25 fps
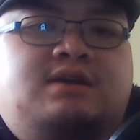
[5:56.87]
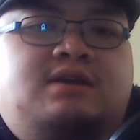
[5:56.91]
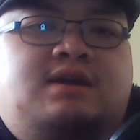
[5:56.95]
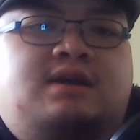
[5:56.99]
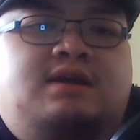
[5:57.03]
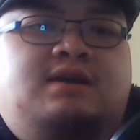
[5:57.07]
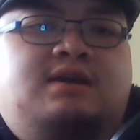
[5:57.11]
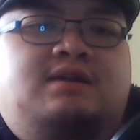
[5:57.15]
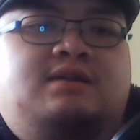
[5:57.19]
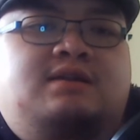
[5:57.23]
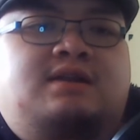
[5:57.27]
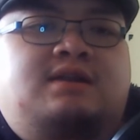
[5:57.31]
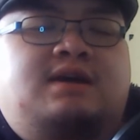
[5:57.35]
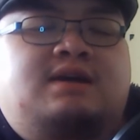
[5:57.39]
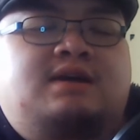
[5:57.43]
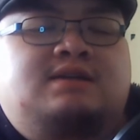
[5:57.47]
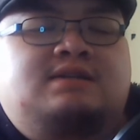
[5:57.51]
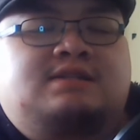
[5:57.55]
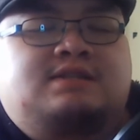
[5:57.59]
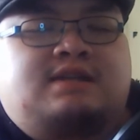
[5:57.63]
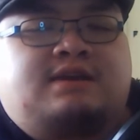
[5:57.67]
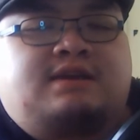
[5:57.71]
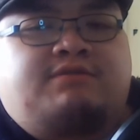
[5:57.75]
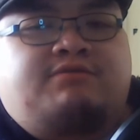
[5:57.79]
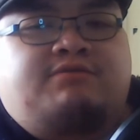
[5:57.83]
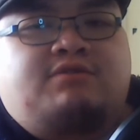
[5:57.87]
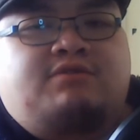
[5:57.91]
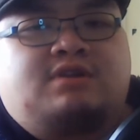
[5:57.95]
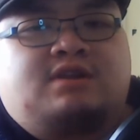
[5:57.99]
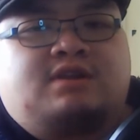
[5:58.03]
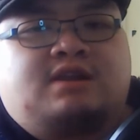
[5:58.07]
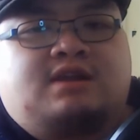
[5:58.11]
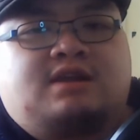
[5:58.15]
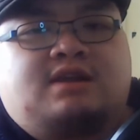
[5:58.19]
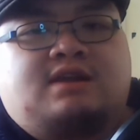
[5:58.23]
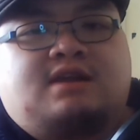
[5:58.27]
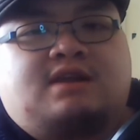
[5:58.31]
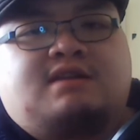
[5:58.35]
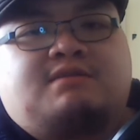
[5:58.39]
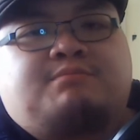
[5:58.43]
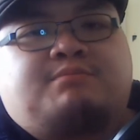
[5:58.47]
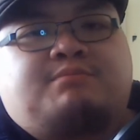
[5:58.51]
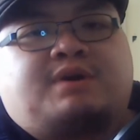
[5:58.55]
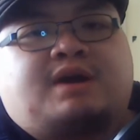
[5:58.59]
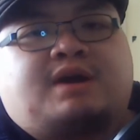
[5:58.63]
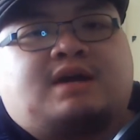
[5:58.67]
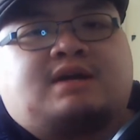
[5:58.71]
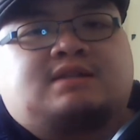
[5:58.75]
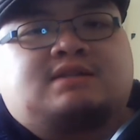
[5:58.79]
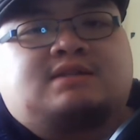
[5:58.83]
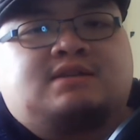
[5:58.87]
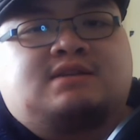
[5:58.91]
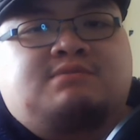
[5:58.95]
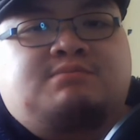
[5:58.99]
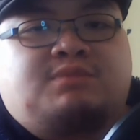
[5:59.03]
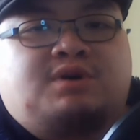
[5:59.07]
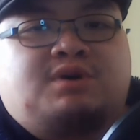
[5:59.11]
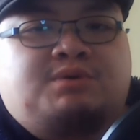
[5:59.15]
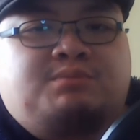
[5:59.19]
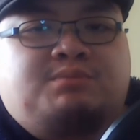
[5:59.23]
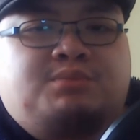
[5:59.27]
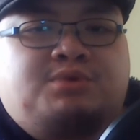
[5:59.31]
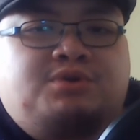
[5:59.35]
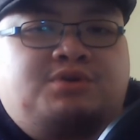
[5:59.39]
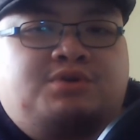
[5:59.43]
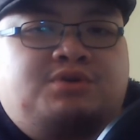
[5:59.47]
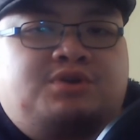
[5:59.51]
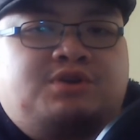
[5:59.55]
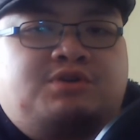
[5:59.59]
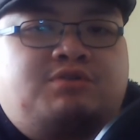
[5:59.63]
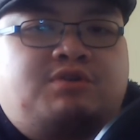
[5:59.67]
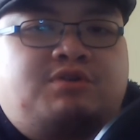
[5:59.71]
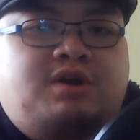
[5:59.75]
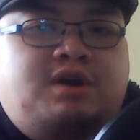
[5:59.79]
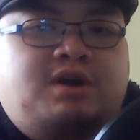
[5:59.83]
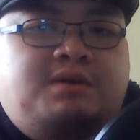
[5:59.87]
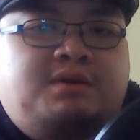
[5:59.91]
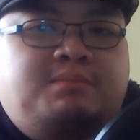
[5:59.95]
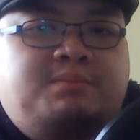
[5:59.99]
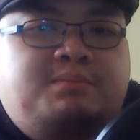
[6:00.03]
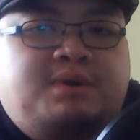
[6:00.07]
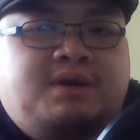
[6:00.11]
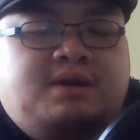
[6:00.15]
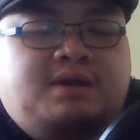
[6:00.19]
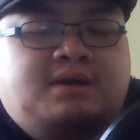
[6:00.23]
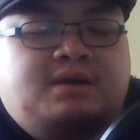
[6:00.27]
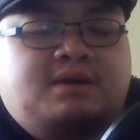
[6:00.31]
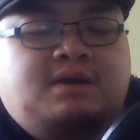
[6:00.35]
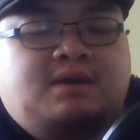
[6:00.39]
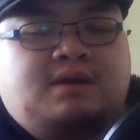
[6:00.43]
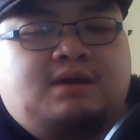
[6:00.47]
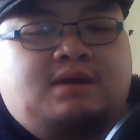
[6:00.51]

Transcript: and that has definitely impacted my mood quite a bit.